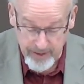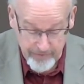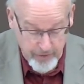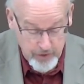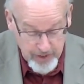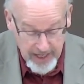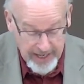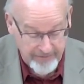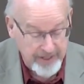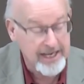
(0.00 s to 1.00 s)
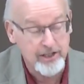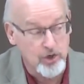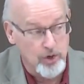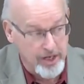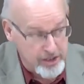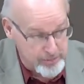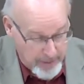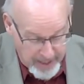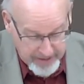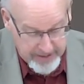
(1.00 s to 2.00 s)
verse 11. He's going to
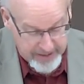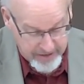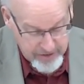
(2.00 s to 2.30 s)
explain this.